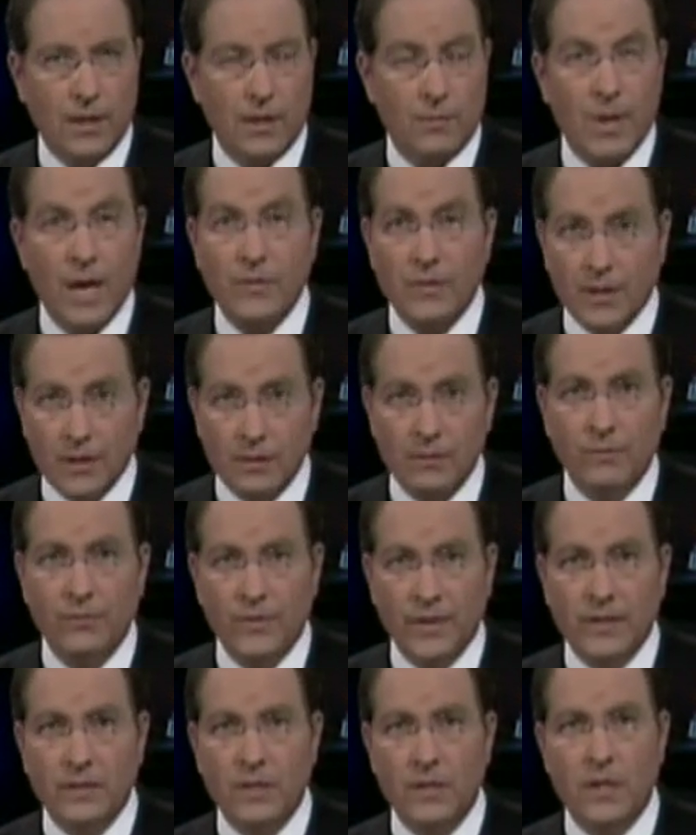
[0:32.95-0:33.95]
about the
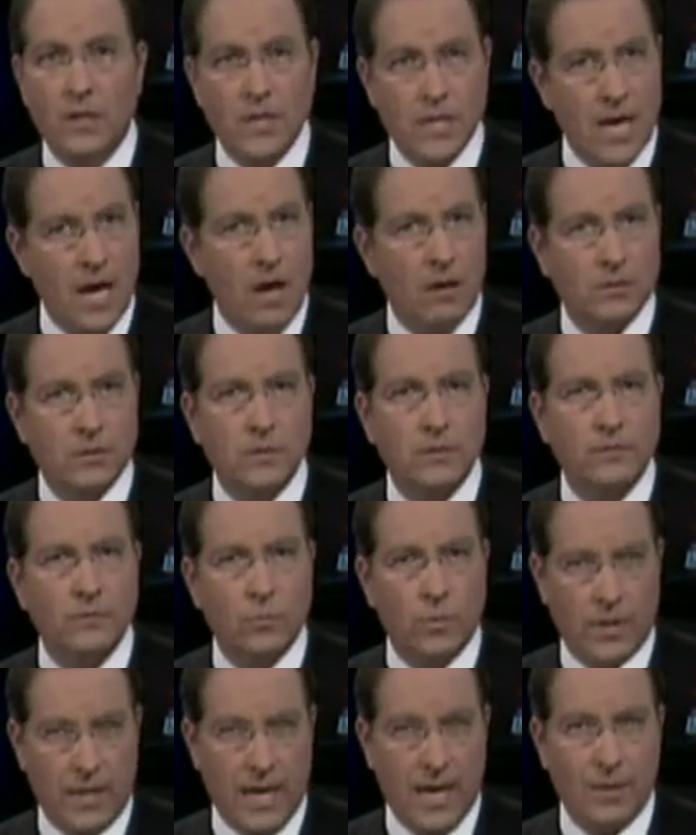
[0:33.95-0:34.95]
conflicting accounts
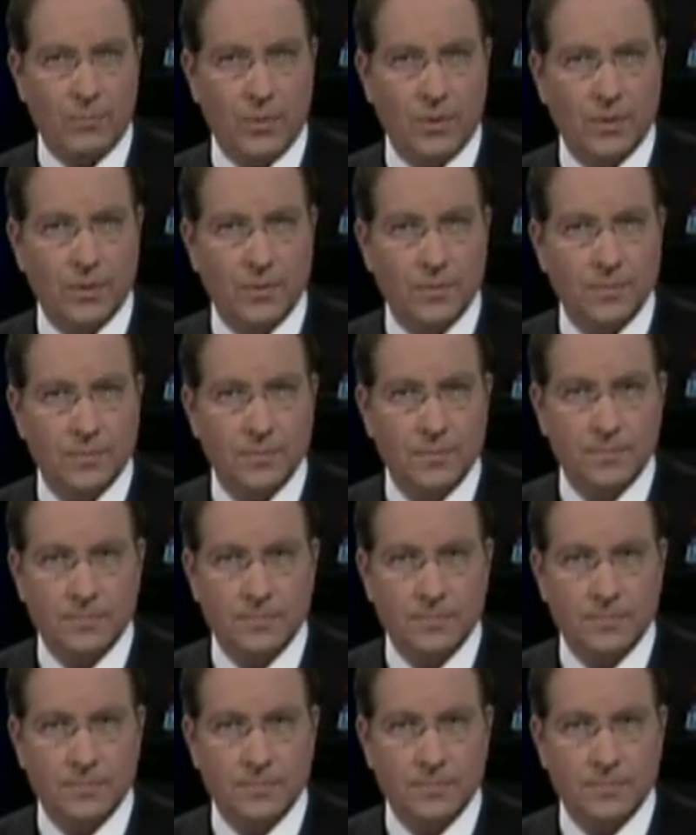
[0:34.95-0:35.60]
of what happened.